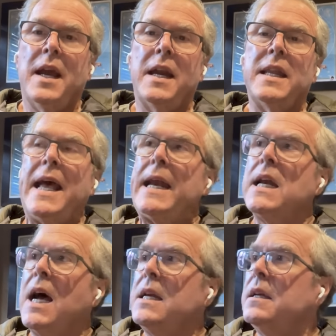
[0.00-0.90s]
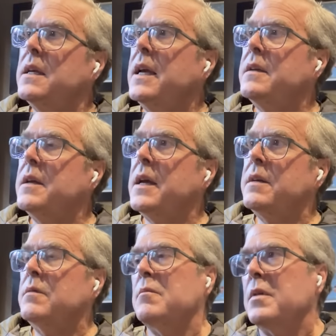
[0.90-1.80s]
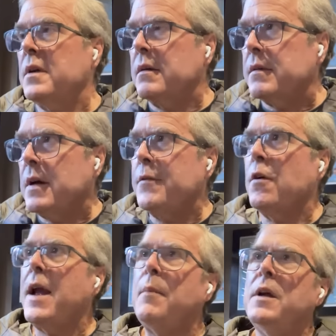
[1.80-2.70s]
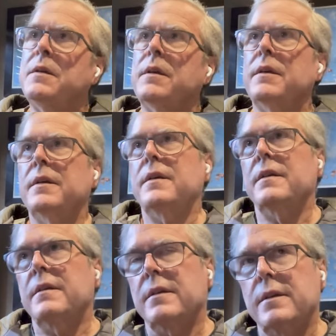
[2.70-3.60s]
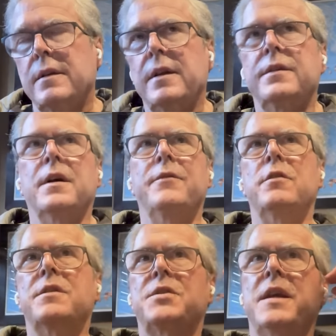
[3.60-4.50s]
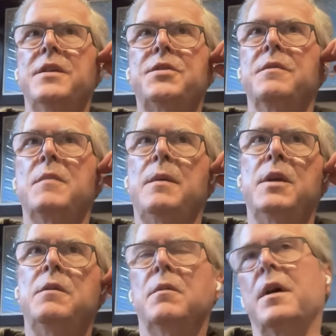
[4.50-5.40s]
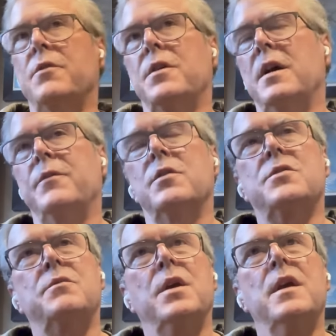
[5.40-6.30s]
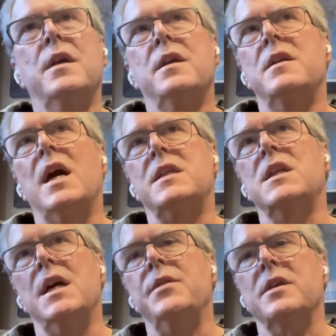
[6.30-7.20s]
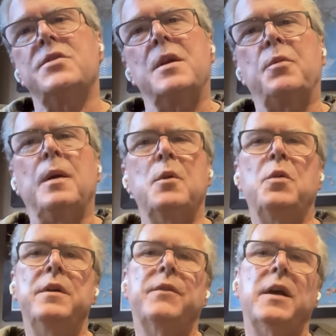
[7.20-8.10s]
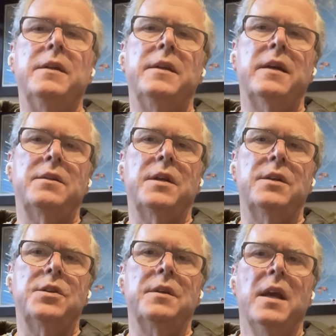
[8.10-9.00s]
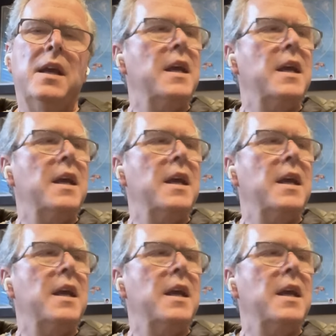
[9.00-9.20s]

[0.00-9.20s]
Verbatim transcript: Had that not had had Governor Abbott and Governor DeSantis and maybe other governors not done this, they probably wouldn't have gotten that attention.